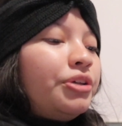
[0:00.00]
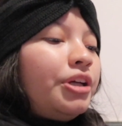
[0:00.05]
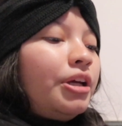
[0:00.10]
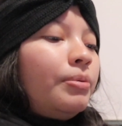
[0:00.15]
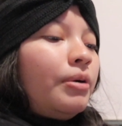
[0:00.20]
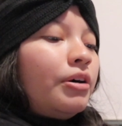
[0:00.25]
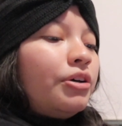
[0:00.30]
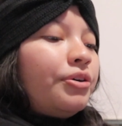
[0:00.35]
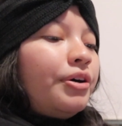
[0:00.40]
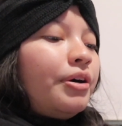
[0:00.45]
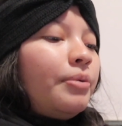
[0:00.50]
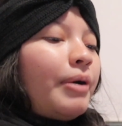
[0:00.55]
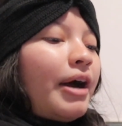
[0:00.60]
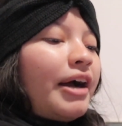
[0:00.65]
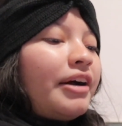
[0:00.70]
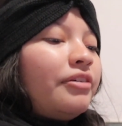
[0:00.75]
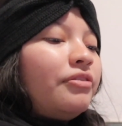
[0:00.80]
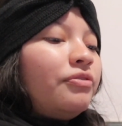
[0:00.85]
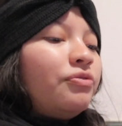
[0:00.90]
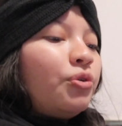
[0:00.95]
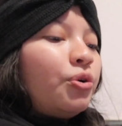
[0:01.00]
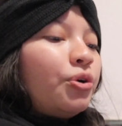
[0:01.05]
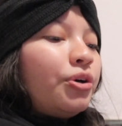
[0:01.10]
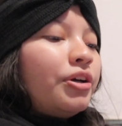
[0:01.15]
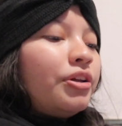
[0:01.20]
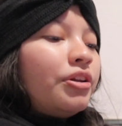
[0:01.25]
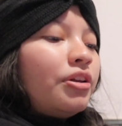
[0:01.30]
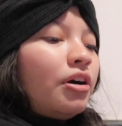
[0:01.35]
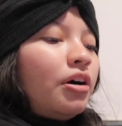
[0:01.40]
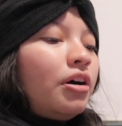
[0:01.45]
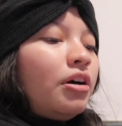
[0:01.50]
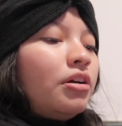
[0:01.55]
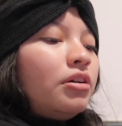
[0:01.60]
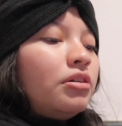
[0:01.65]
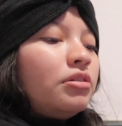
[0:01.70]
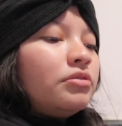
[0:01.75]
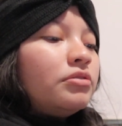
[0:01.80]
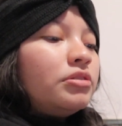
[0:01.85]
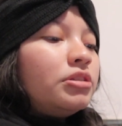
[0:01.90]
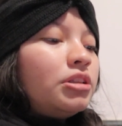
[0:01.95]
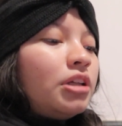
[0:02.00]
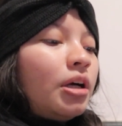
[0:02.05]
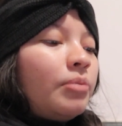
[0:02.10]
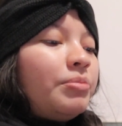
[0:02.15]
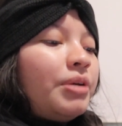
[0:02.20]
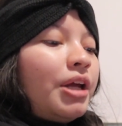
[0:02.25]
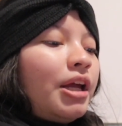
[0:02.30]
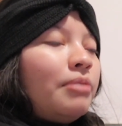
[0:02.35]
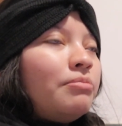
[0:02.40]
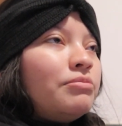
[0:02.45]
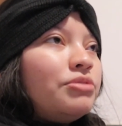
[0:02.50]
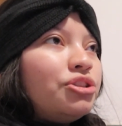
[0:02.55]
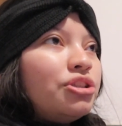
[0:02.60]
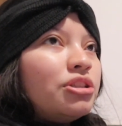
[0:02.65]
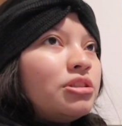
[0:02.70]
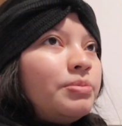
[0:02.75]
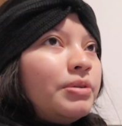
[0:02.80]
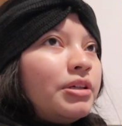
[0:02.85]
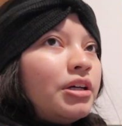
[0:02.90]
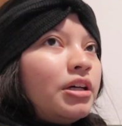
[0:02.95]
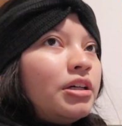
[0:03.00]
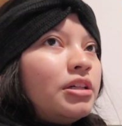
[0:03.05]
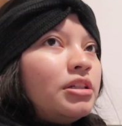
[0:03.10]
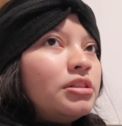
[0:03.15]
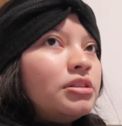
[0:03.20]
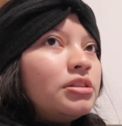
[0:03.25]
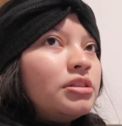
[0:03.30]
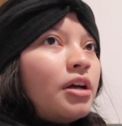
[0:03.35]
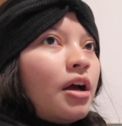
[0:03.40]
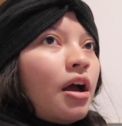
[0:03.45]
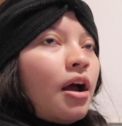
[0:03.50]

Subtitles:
keep on going back and forth on some names just because